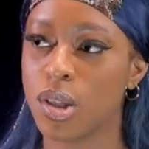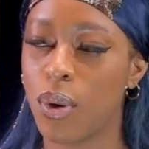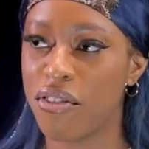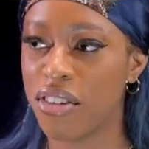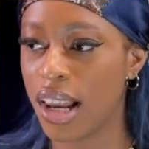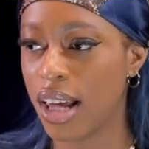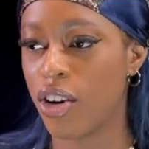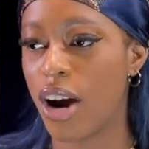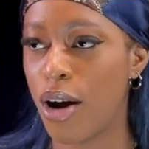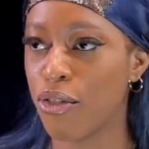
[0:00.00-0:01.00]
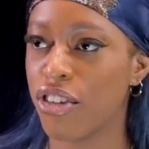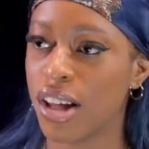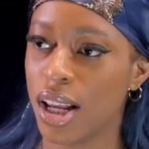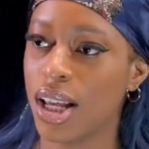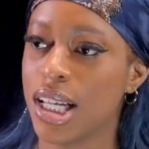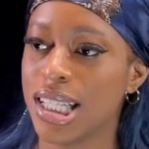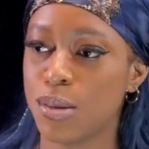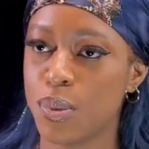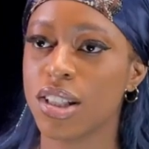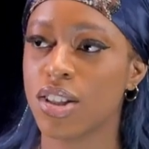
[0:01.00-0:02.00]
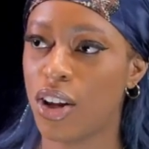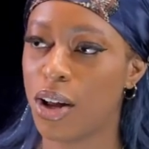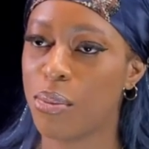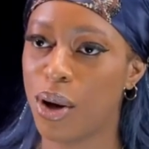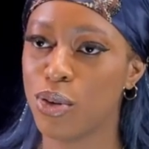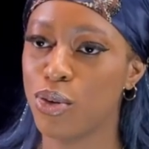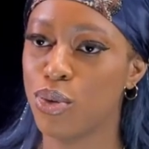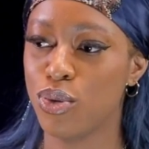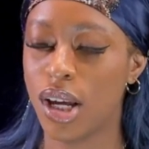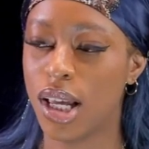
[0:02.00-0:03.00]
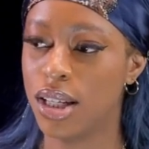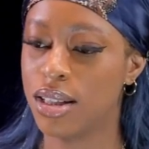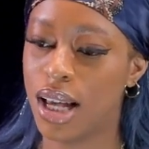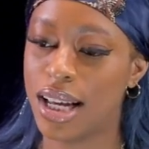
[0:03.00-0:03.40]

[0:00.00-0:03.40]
So I feel like your outfit speaks a lot about you and